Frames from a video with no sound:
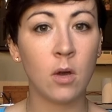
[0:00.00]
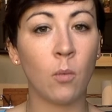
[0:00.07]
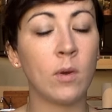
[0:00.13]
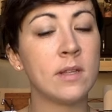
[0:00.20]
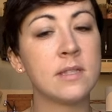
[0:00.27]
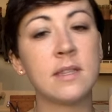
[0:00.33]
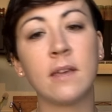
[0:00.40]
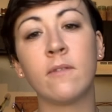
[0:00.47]

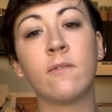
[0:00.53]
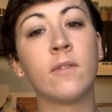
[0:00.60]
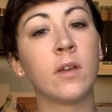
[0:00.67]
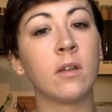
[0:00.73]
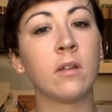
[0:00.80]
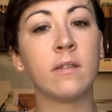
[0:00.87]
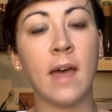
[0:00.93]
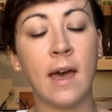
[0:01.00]
Once they
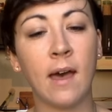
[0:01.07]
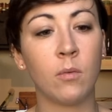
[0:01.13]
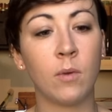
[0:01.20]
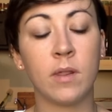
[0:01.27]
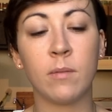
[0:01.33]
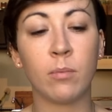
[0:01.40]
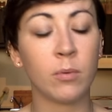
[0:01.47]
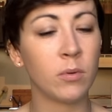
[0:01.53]
filled that
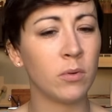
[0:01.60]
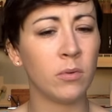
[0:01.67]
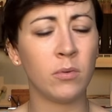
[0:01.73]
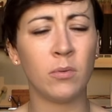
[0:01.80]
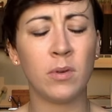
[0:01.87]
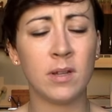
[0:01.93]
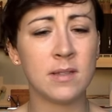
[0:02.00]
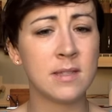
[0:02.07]
with
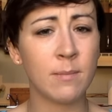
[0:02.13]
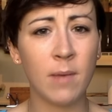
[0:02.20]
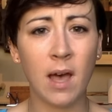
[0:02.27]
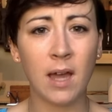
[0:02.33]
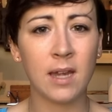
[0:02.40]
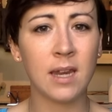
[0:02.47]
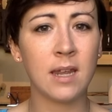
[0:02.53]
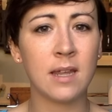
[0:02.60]
brood and some
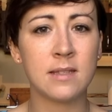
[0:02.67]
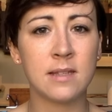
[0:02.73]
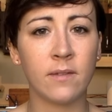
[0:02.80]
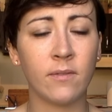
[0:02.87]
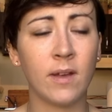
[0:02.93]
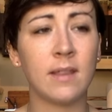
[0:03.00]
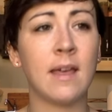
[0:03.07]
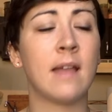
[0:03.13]
honey and
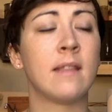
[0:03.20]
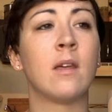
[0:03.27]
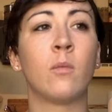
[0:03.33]
stuff like that,